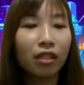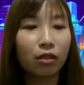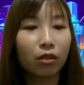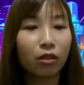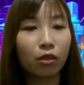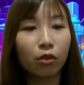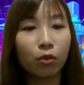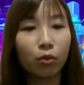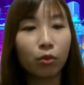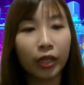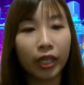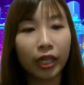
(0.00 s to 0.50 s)

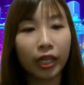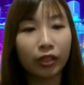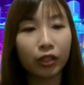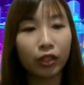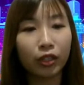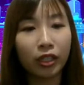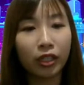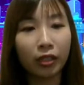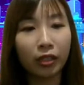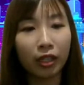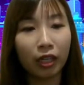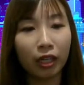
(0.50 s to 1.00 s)
So we are
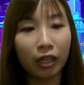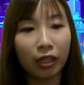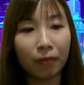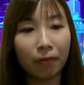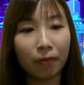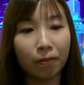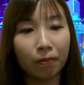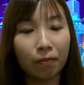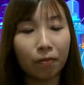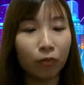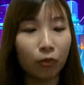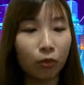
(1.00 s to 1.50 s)
actually
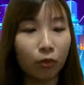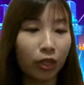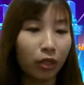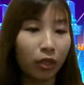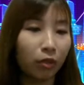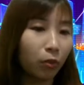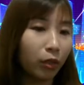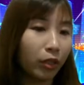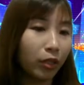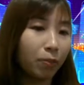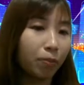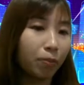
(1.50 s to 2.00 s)

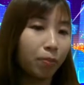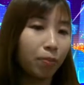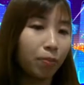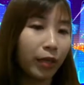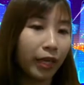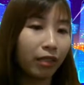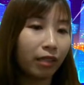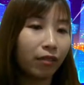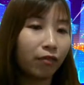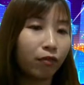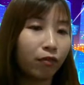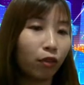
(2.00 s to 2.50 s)
we
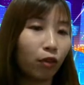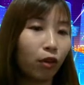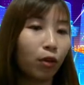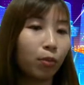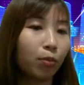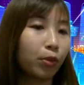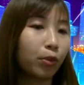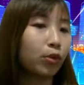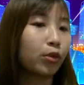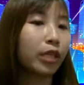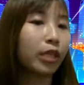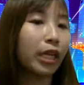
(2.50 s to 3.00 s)
plan
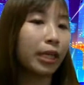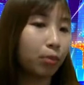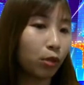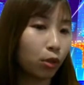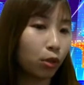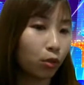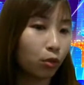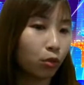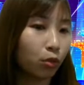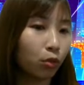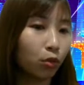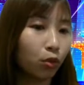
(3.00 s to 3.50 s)
for prototype
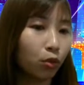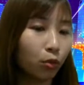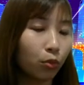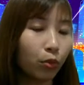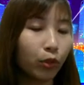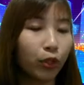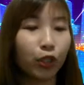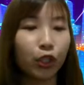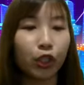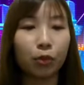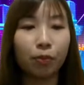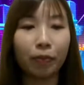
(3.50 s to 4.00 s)
two,
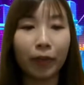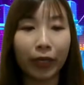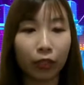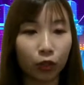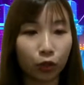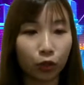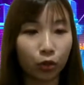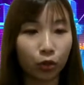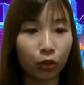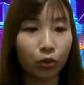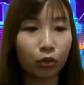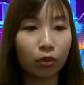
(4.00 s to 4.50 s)
which is
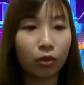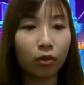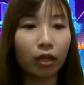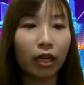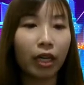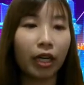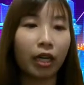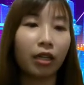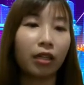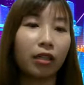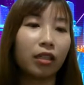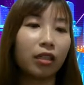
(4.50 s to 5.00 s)
bench two.
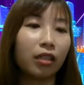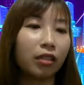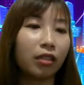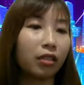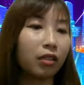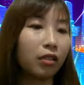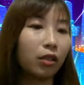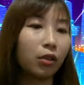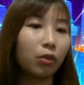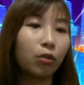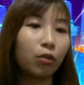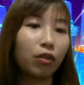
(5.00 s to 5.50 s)

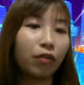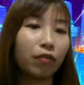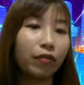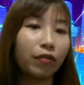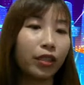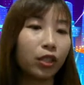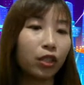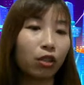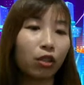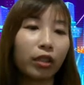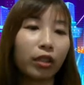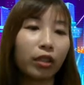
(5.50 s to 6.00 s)
It will
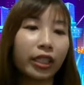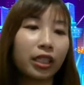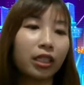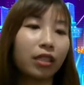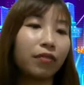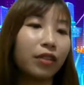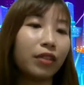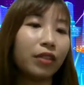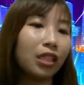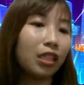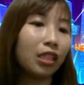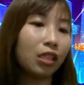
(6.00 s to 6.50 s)
feature
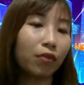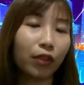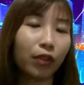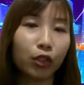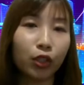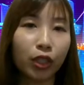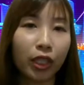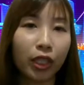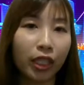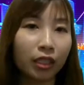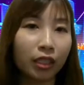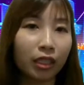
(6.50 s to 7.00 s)
connected vehicle
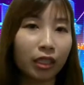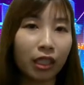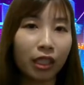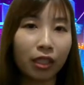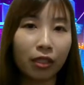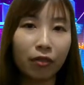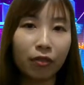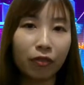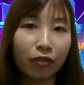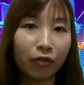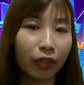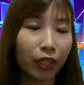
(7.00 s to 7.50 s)

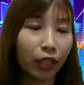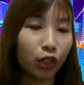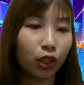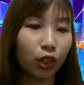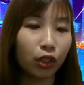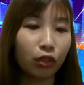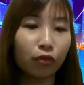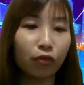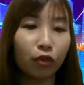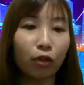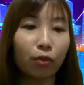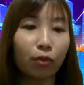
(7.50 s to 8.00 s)
functionality
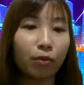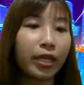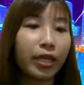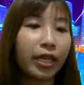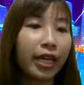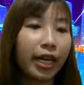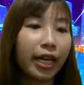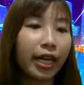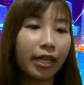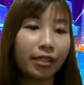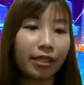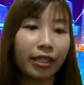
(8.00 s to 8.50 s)
ranging
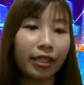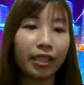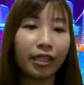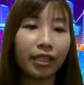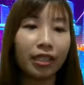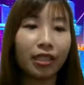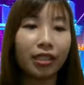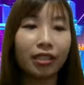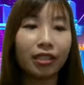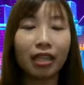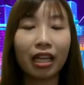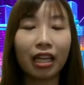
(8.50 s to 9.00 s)
from
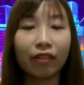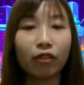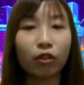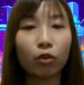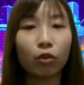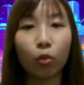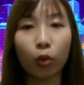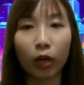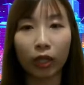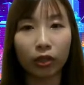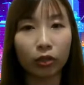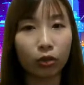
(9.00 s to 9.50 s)
SAE
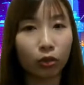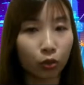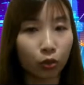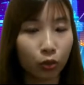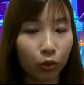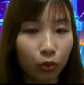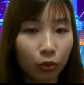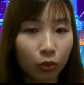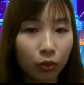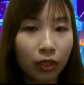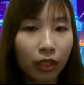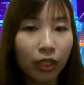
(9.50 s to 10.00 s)
level 1
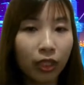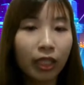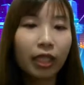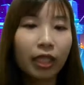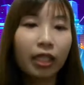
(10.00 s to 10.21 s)
to 2.